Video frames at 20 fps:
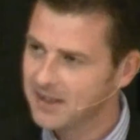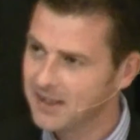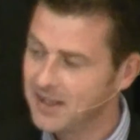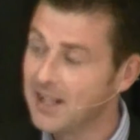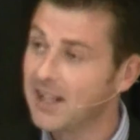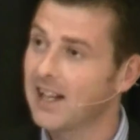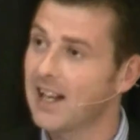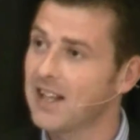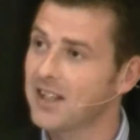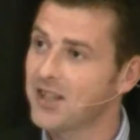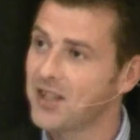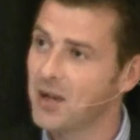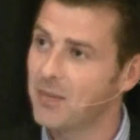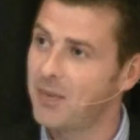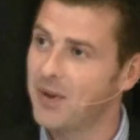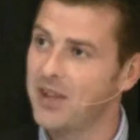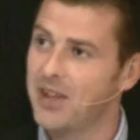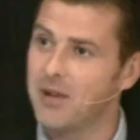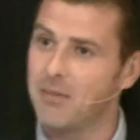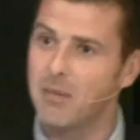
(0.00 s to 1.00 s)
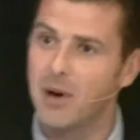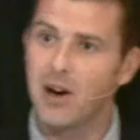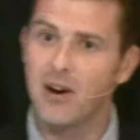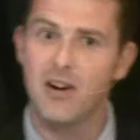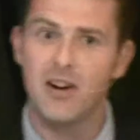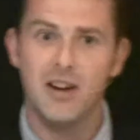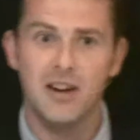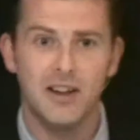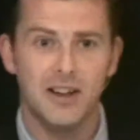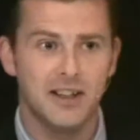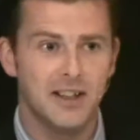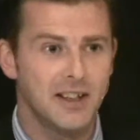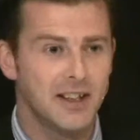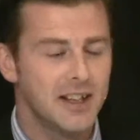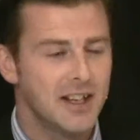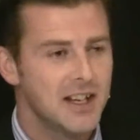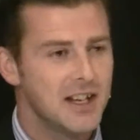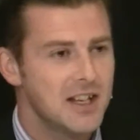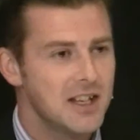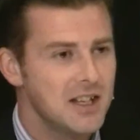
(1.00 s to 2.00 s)
You glance up in the mirror and
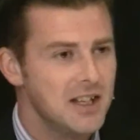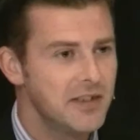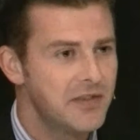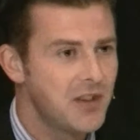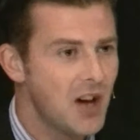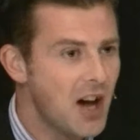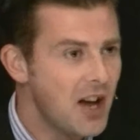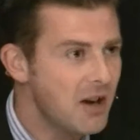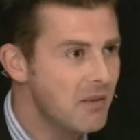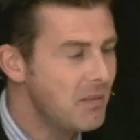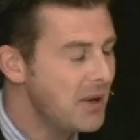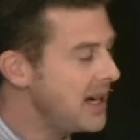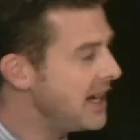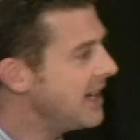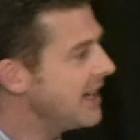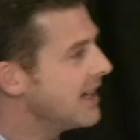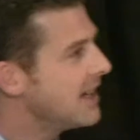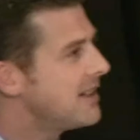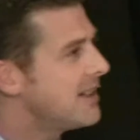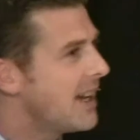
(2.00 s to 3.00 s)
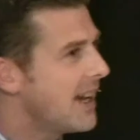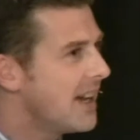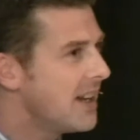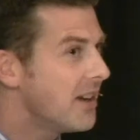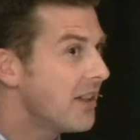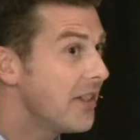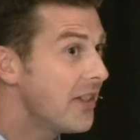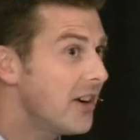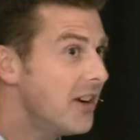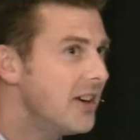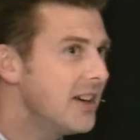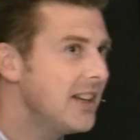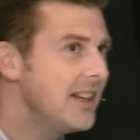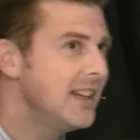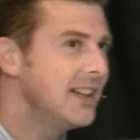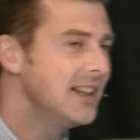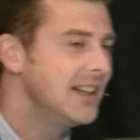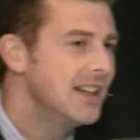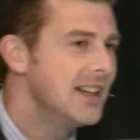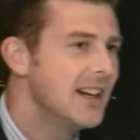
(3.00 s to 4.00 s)
you've got a meeting at
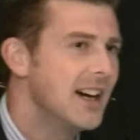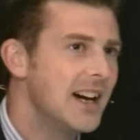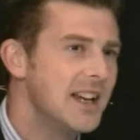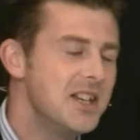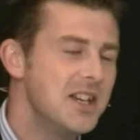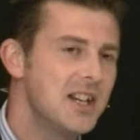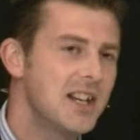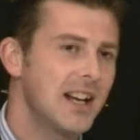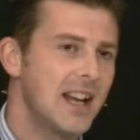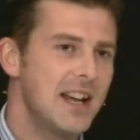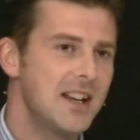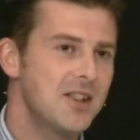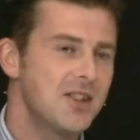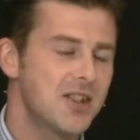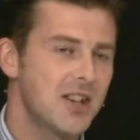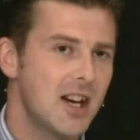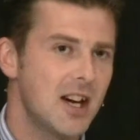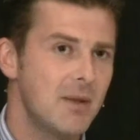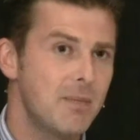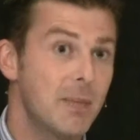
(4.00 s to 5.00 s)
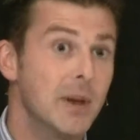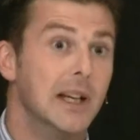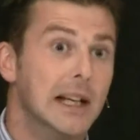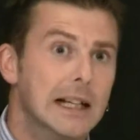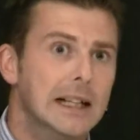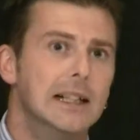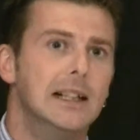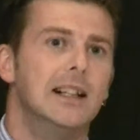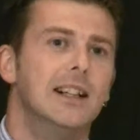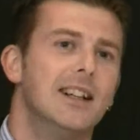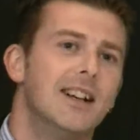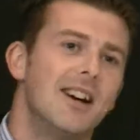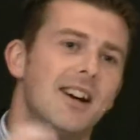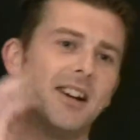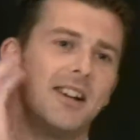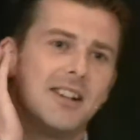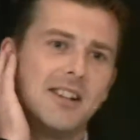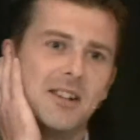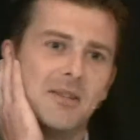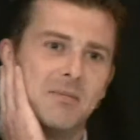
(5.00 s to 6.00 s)
10.30 and you glance up and
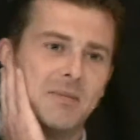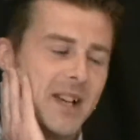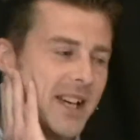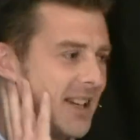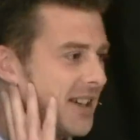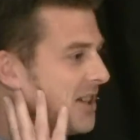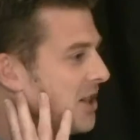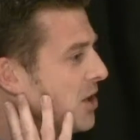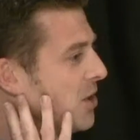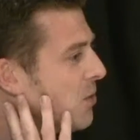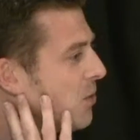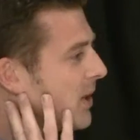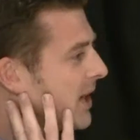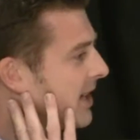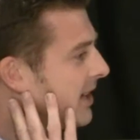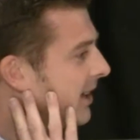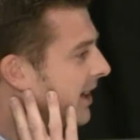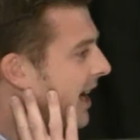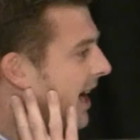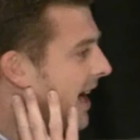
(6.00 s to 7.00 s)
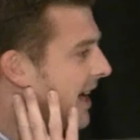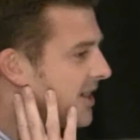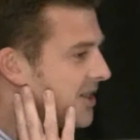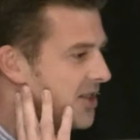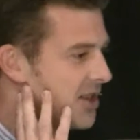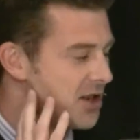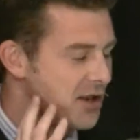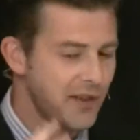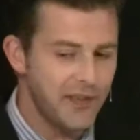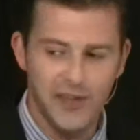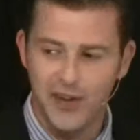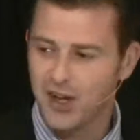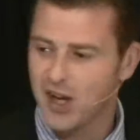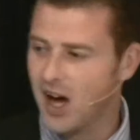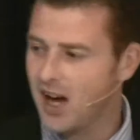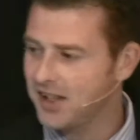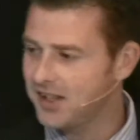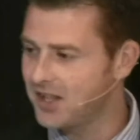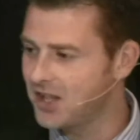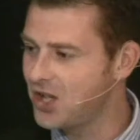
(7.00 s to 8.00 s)
you realize that you
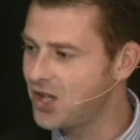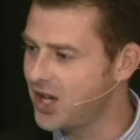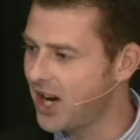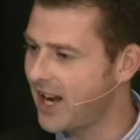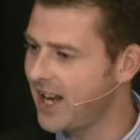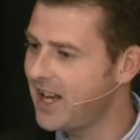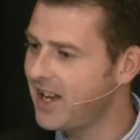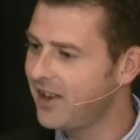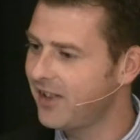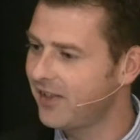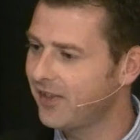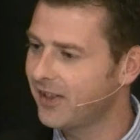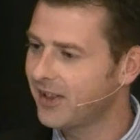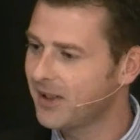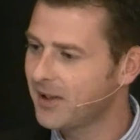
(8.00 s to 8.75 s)
forgot to shave,